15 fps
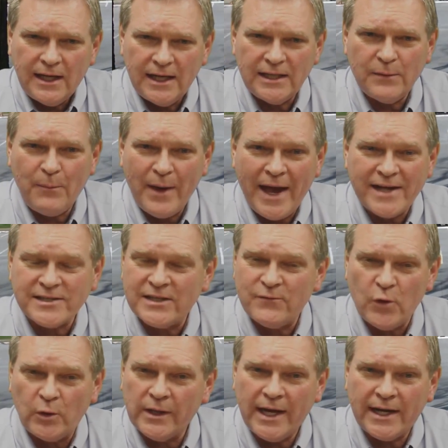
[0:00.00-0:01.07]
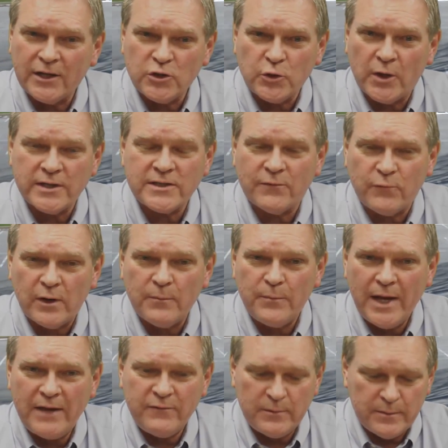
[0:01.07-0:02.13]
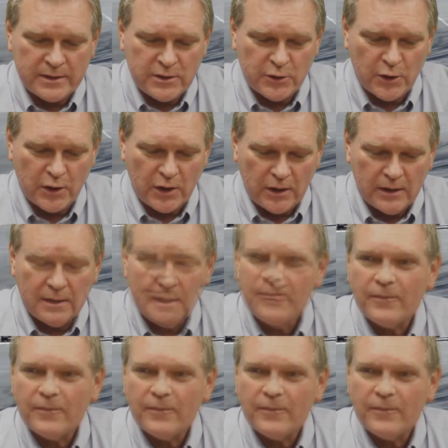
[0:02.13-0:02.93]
In the past, they've only had a choice of one paving material.